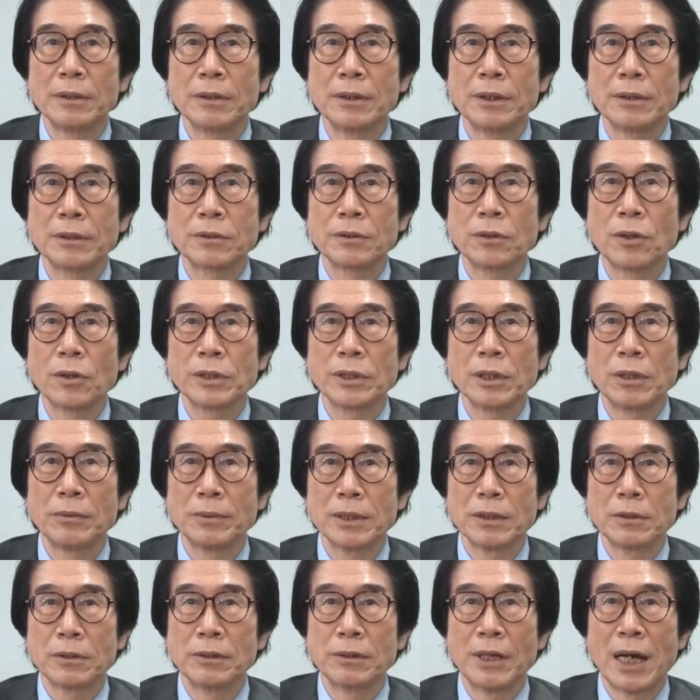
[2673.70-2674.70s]
Disclosure of
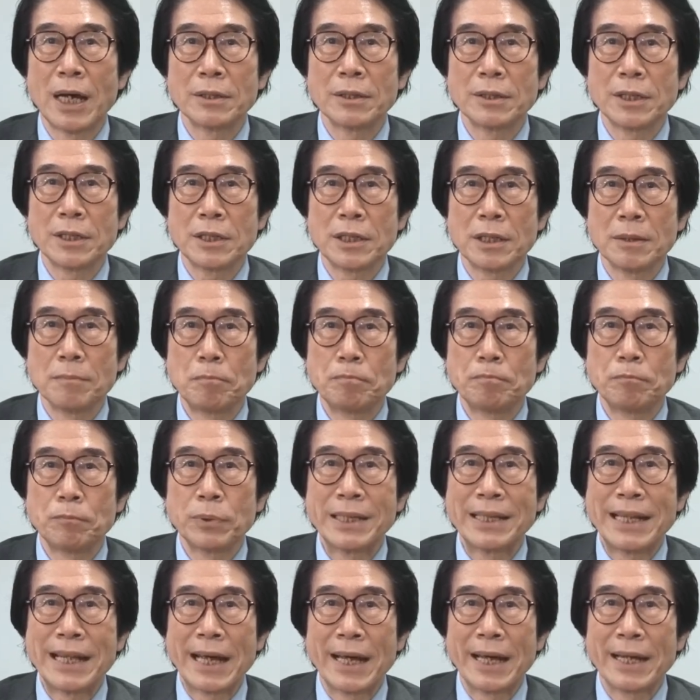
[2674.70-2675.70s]
the transition
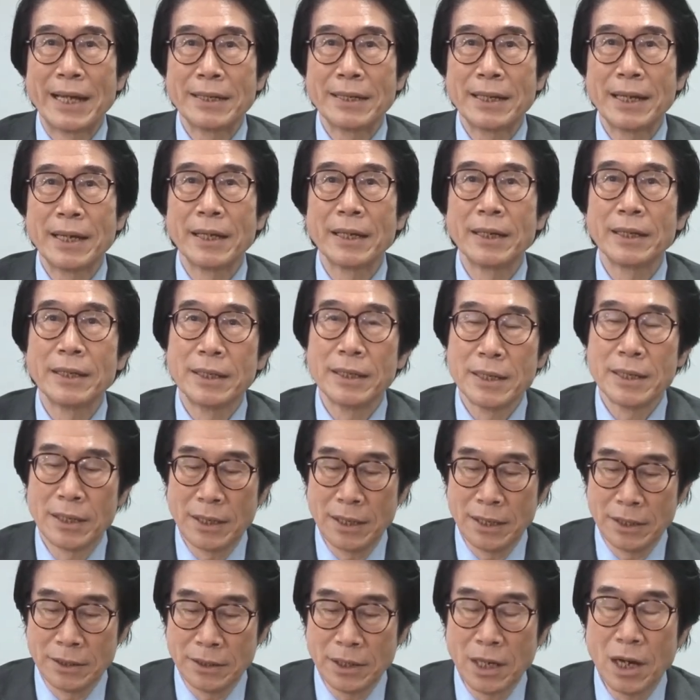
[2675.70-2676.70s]
plan
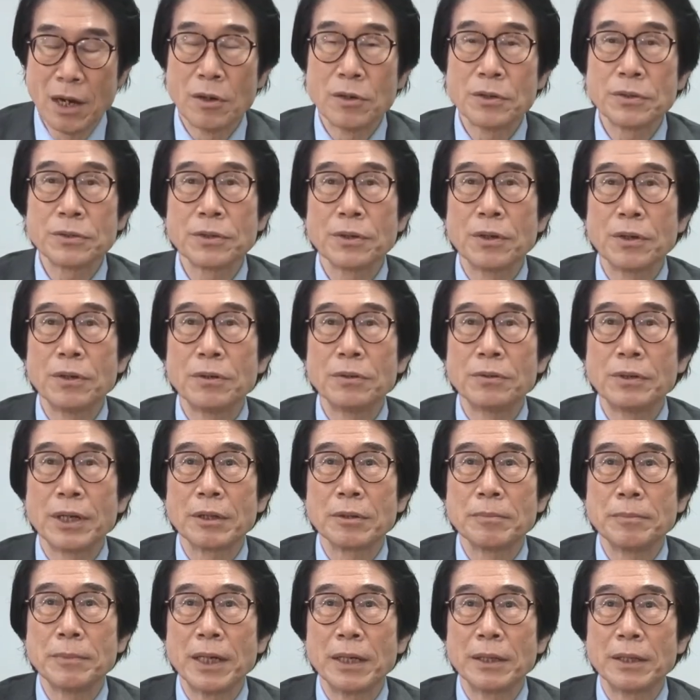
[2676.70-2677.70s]
is also
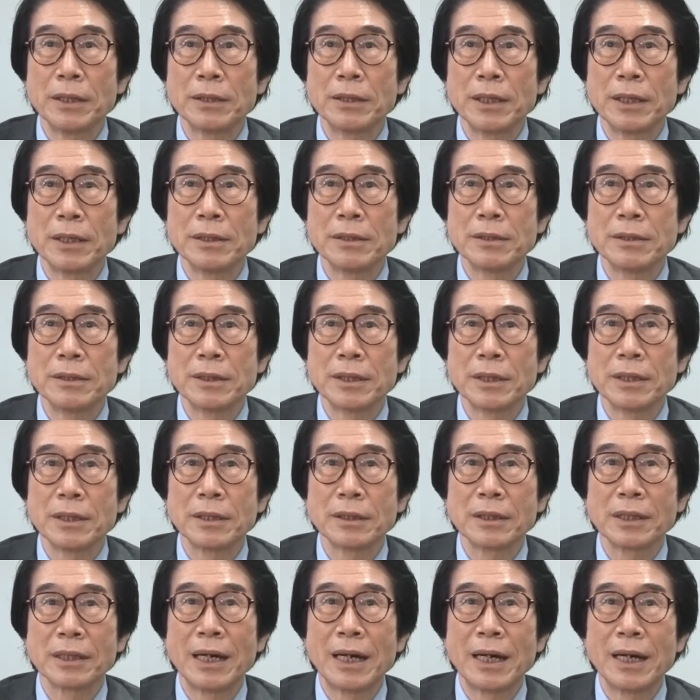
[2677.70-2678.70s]
recommended in
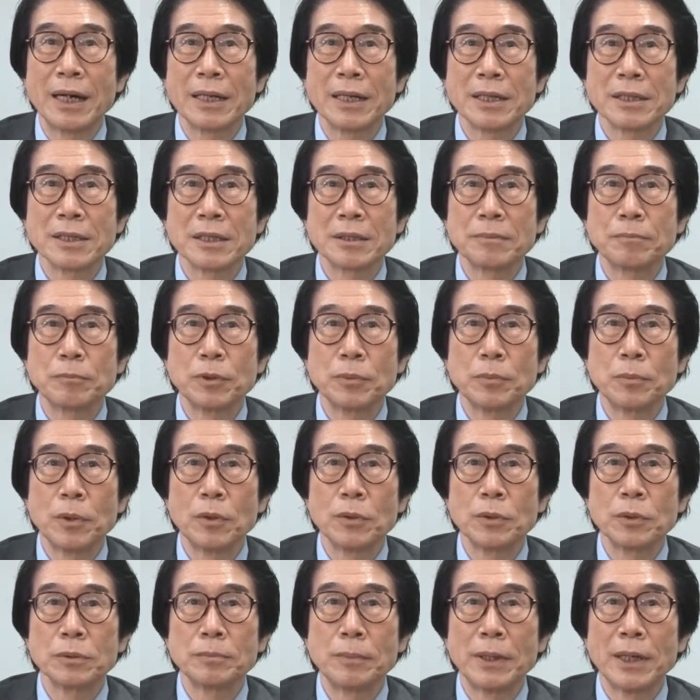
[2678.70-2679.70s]
the guidance
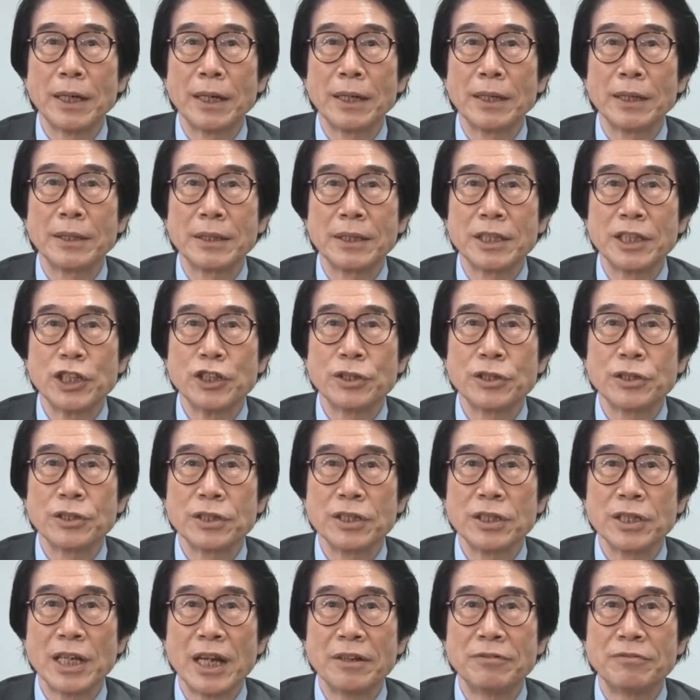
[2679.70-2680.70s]
proposed by
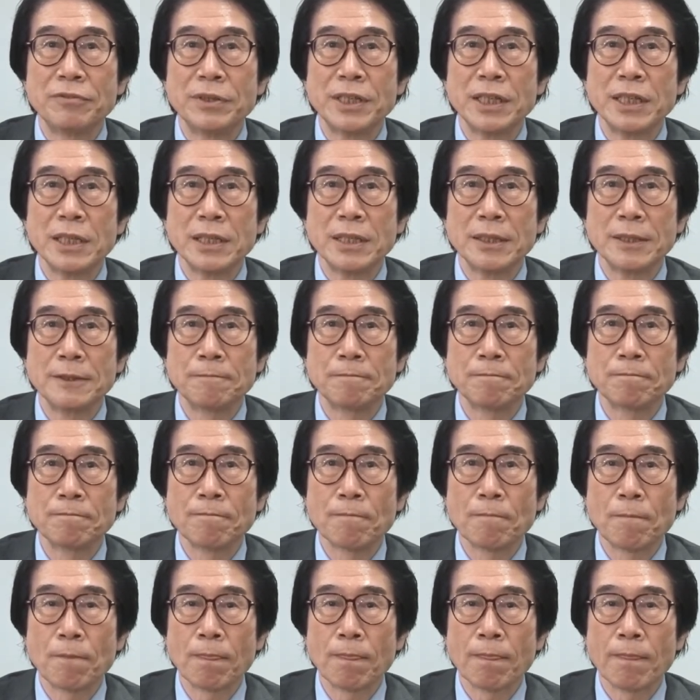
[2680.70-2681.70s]
TCFD.
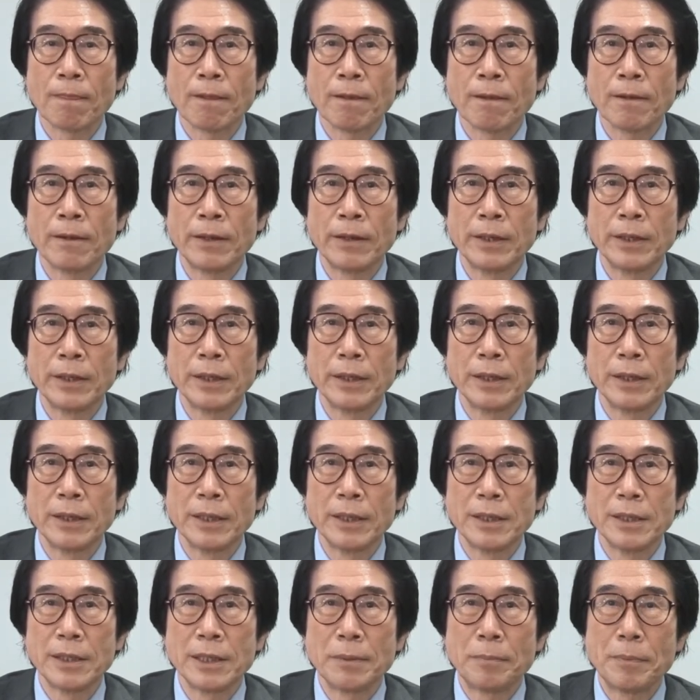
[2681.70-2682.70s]

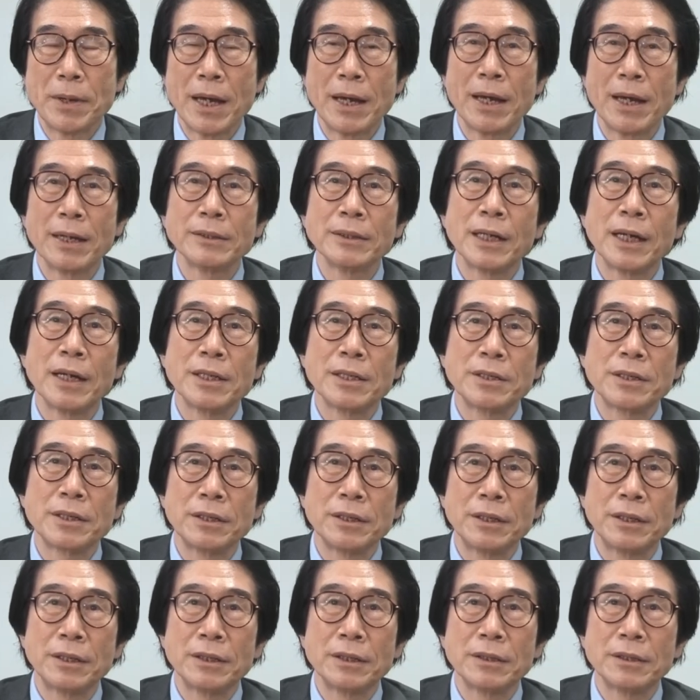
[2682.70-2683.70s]
In Japan, I
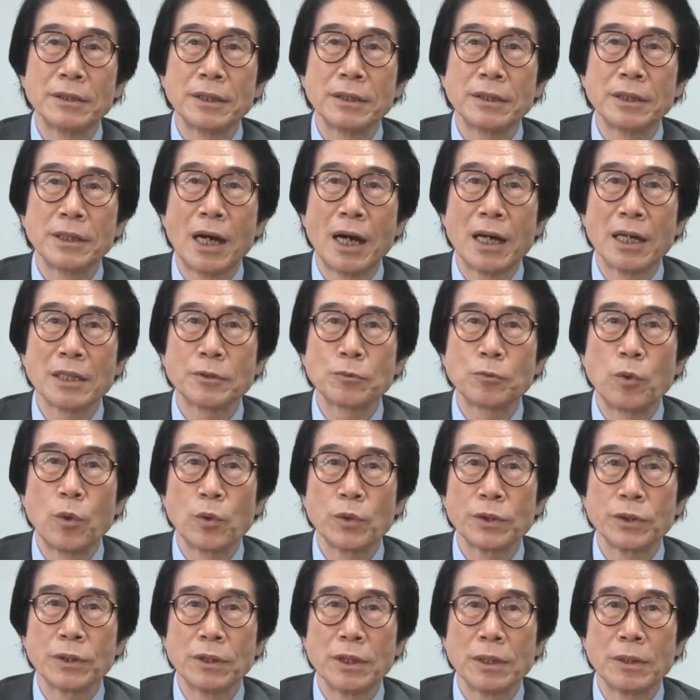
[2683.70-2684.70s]
chair the Task
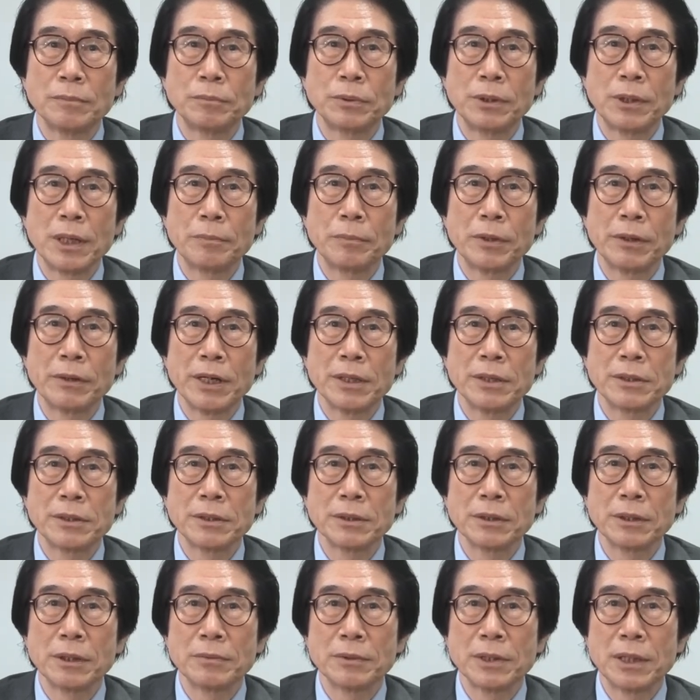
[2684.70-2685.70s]
Force on
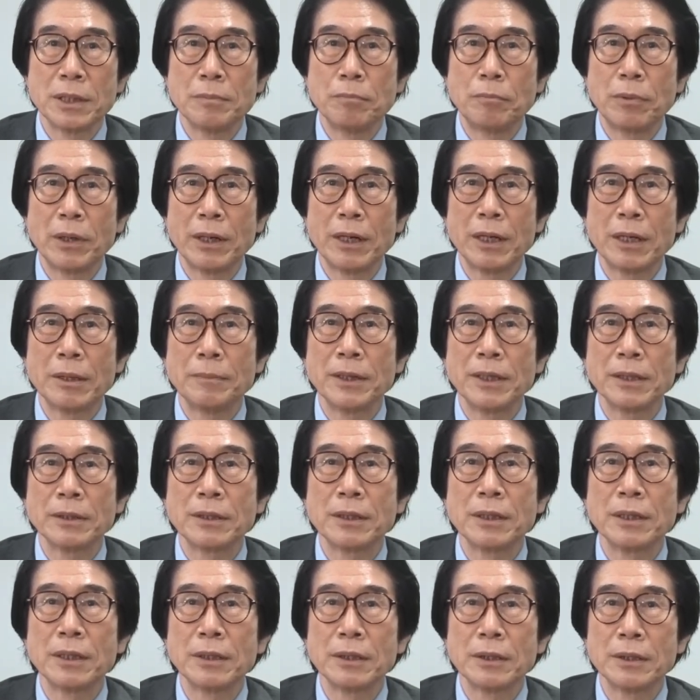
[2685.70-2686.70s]
Preparation of the Environment
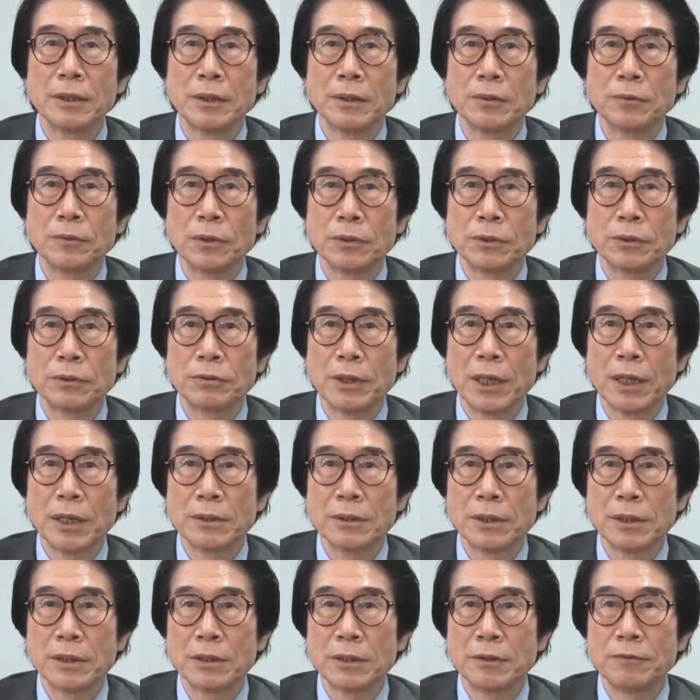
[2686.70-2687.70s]
for
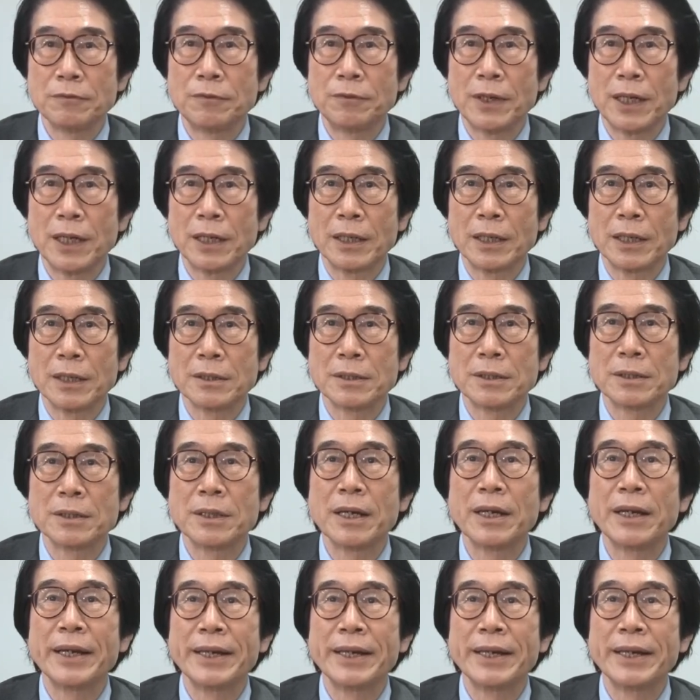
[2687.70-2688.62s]
Transition Finance